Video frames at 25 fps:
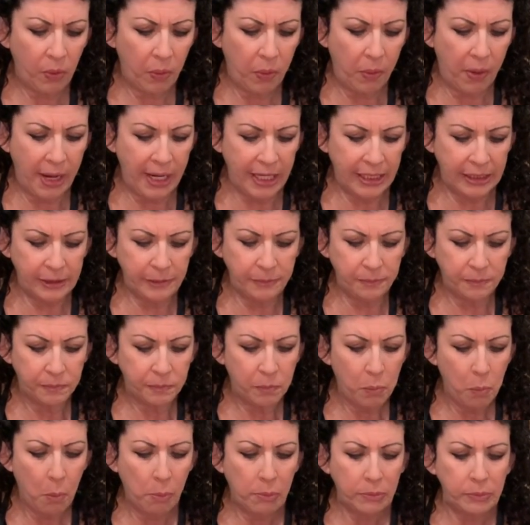And
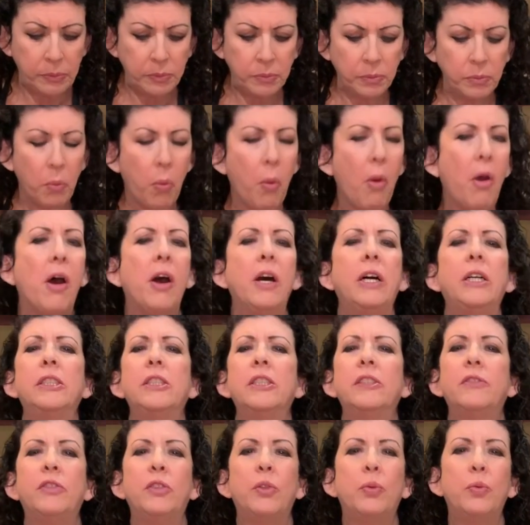all
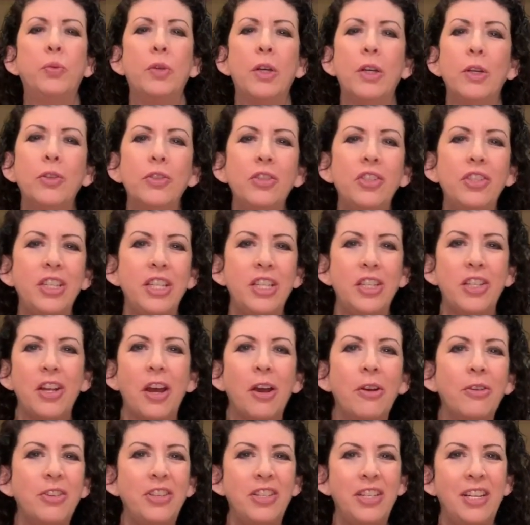of the roasty
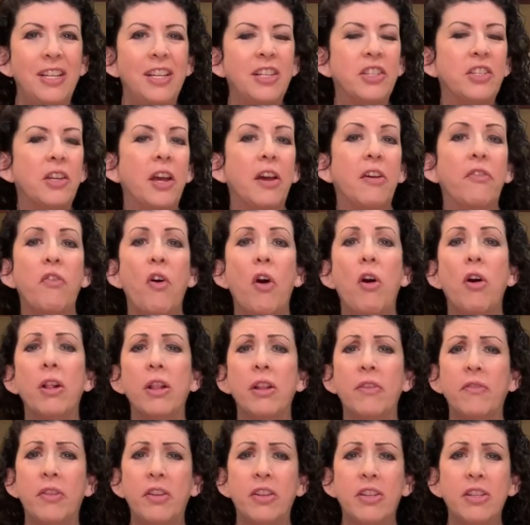toastiness of all
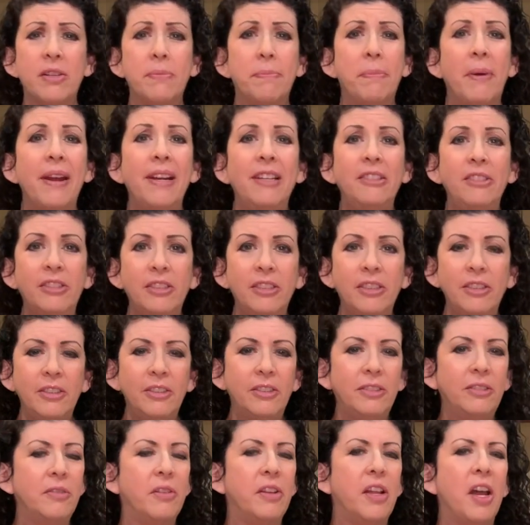of the
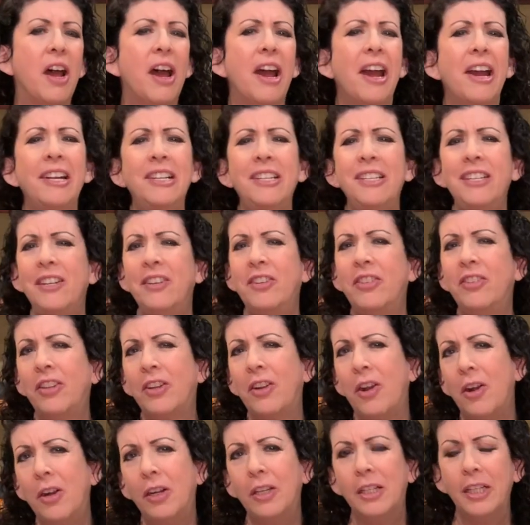spices, the onions, the
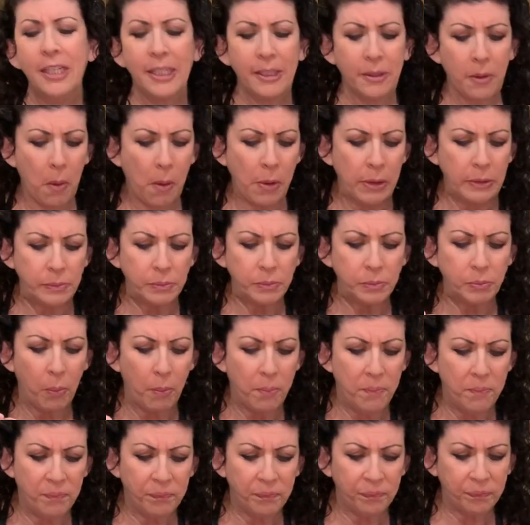garlic.
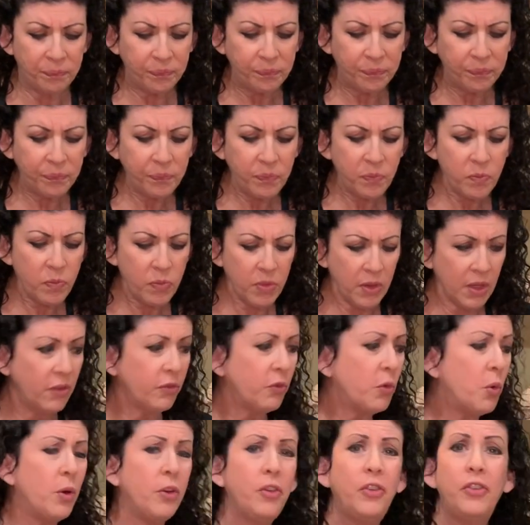
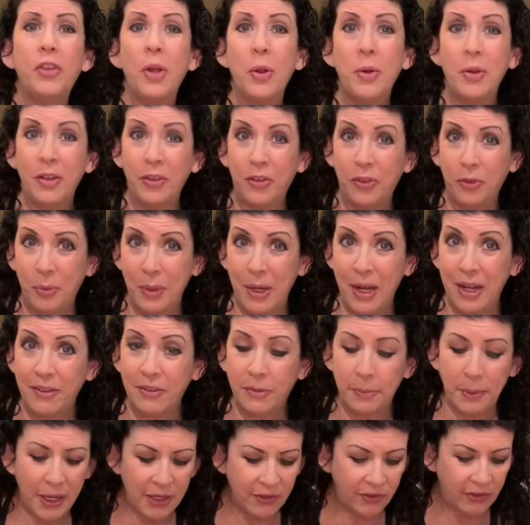Of course, Sonya's sweet and
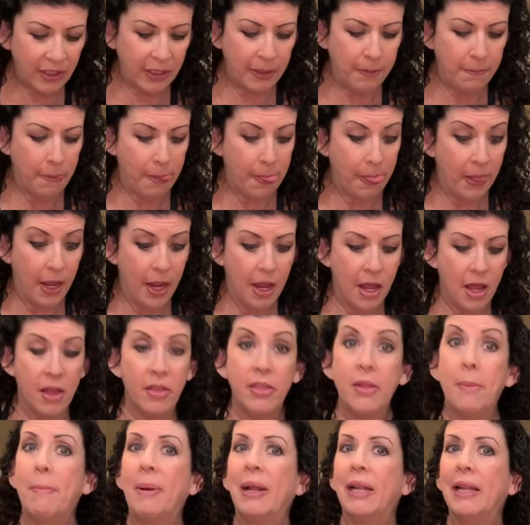spicy.
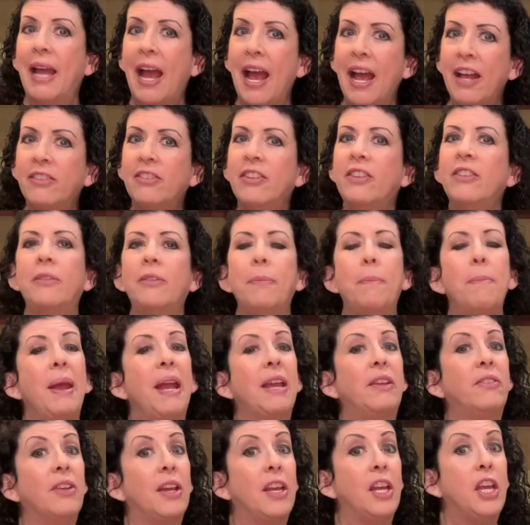The molasses
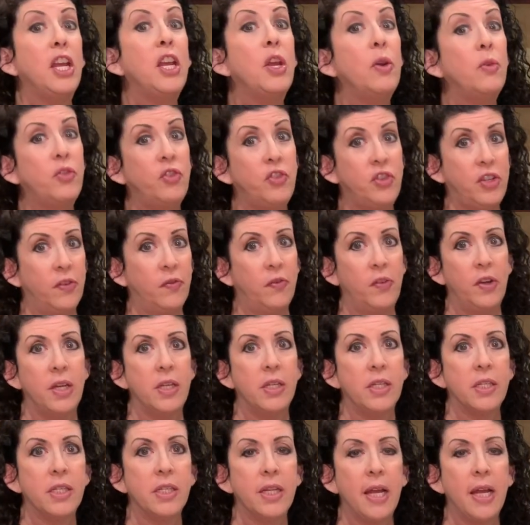makes a huge difference.